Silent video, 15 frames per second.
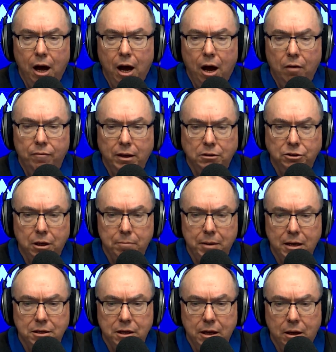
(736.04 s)
of
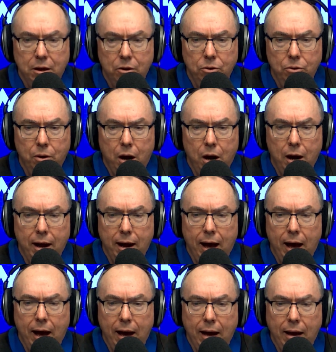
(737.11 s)

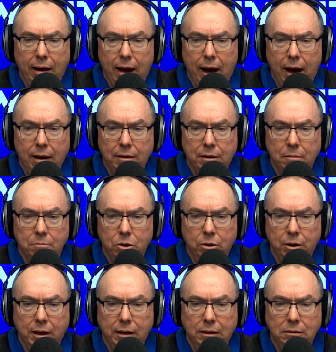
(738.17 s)
LGBTQIA and
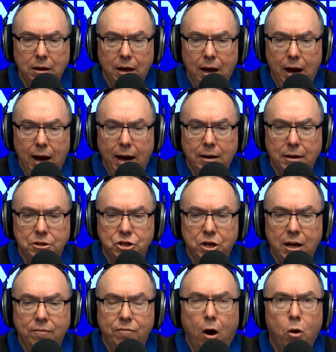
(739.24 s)
communities and
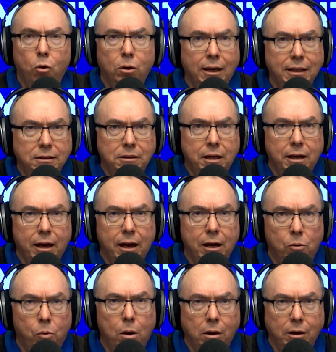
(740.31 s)
achieve holistic
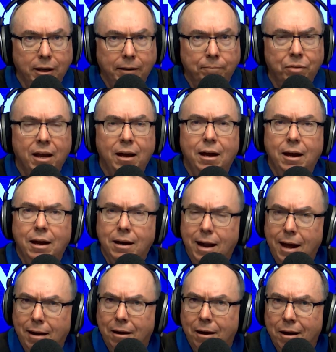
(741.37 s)
equality.
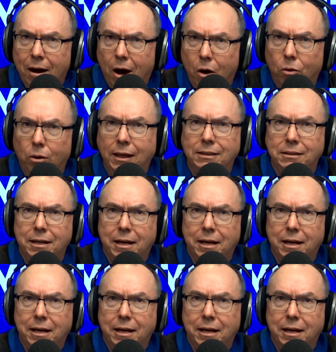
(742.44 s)
Now, holistic